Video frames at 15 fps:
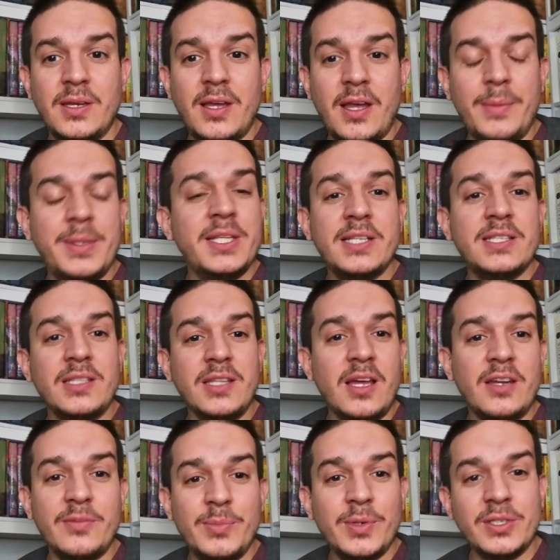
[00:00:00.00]
I mean, that's a lot
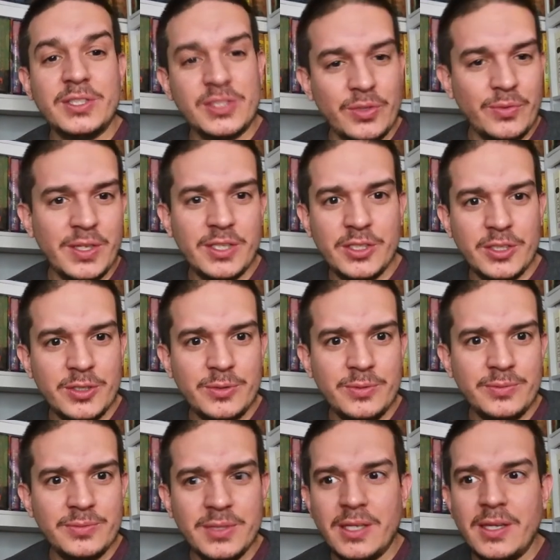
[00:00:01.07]
of books to redo,
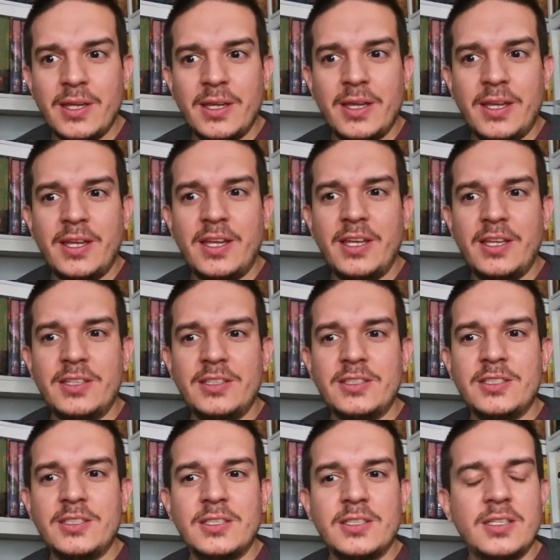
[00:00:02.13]
and
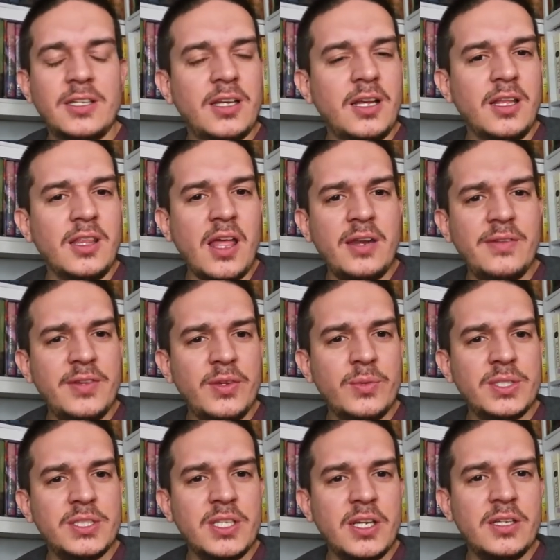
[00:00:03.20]
a lot of it was
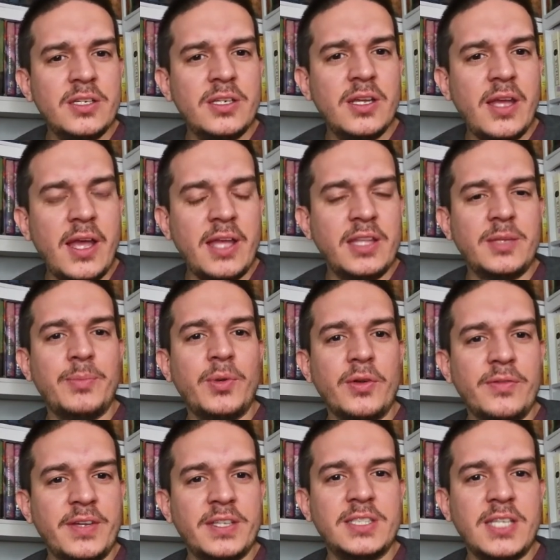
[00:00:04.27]
done at the
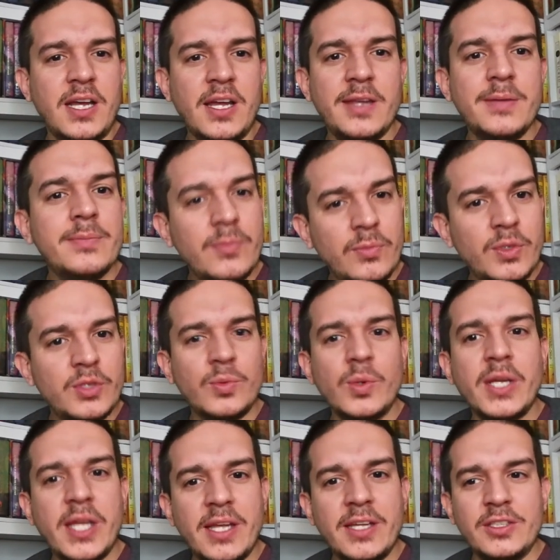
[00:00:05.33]
perfect time, which we'll
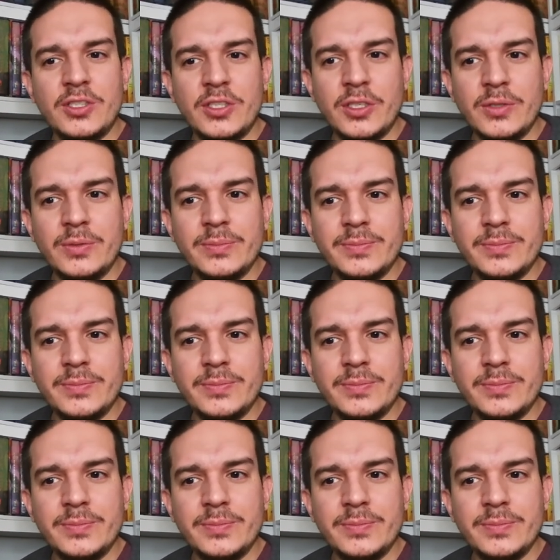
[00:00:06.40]
get into.